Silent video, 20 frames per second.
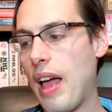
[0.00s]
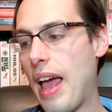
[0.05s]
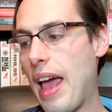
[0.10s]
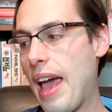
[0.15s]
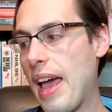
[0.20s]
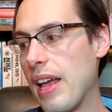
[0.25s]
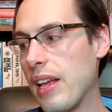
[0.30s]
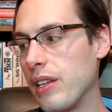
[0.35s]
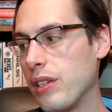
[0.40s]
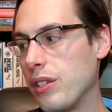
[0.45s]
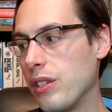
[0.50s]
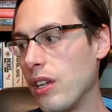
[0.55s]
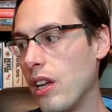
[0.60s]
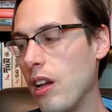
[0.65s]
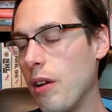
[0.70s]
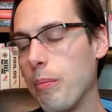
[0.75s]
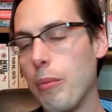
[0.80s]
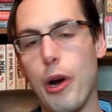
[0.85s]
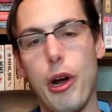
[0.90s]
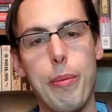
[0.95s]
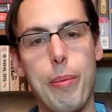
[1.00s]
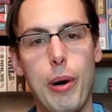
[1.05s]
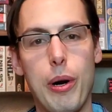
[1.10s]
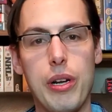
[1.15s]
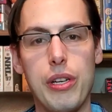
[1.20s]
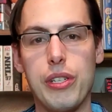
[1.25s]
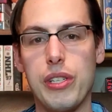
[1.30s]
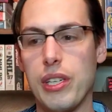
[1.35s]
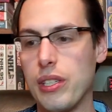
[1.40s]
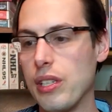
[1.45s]
as Mario
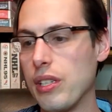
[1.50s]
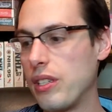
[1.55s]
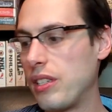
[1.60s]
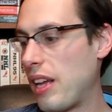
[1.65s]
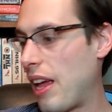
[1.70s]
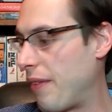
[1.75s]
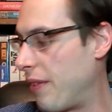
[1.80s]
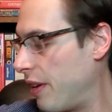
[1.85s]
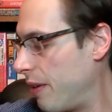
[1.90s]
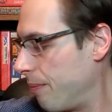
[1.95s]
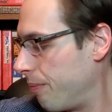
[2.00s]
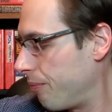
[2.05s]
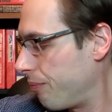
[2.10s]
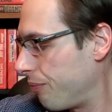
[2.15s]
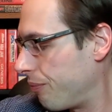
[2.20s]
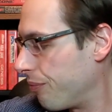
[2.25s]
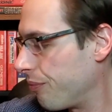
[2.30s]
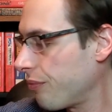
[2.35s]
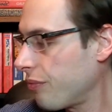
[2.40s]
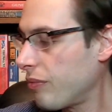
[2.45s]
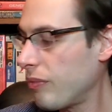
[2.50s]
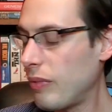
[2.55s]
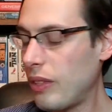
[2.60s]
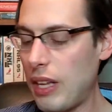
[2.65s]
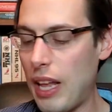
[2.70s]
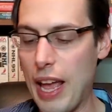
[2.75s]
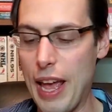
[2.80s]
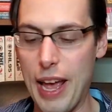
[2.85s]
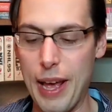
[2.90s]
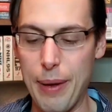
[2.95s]
Party six and seven.
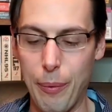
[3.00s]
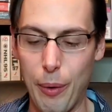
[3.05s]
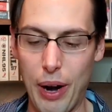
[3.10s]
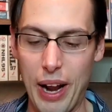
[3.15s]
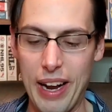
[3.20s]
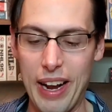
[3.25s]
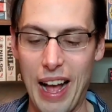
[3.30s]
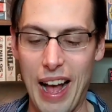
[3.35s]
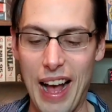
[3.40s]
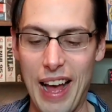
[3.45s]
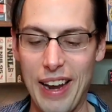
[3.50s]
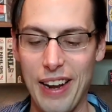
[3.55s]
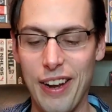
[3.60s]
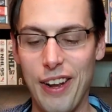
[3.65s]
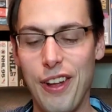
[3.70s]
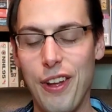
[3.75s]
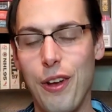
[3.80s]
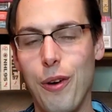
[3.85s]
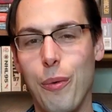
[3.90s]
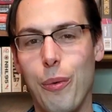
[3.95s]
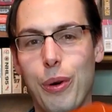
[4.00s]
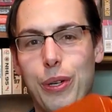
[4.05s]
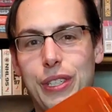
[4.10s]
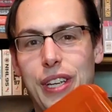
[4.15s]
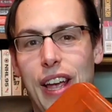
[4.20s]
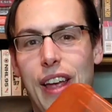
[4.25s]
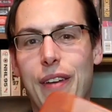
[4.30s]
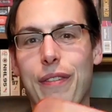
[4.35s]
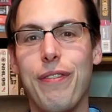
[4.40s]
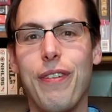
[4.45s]
And what I got was
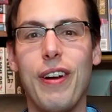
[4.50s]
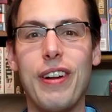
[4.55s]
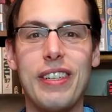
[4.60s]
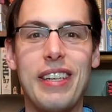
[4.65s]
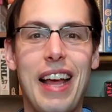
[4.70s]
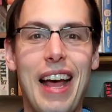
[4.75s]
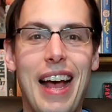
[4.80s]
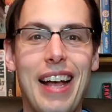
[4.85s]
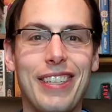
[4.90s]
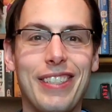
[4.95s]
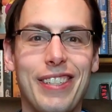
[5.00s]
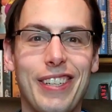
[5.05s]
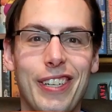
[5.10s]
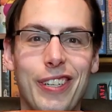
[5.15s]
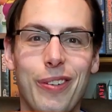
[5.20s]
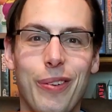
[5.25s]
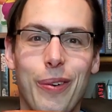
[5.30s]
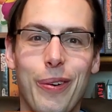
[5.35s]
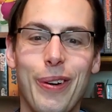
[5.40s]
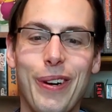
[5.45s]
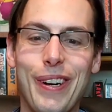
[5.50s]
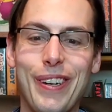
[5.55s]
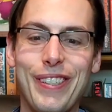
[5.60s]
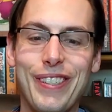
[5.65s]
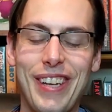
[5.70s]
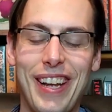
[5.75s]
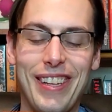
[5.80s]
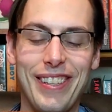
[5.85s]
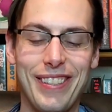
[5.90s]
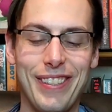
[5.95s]
a fantastic orange
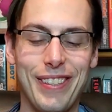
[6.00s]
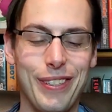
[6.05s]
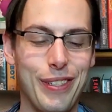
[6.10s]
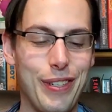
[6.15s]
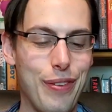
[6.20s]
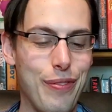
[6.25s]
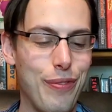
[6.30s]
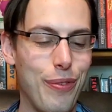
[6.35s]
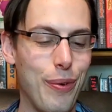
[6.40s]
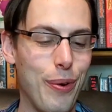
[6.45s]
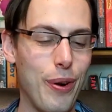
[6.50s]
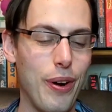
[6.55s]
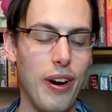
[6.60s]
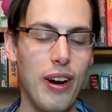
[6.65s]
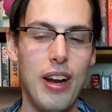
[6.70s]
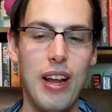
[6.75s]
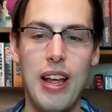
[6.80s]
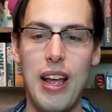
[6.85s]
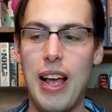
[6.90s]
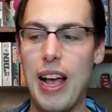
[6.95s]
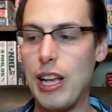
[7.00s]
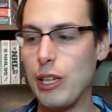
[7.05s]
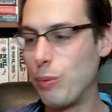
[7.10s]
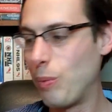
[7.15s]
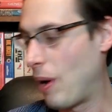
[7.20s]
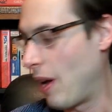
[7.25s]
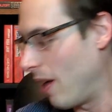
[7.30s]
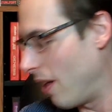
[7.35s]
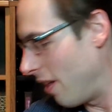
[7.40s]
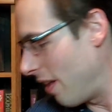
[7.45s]
N sixty-four, as
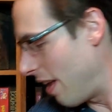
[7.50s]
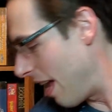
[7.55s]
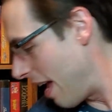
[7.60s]
well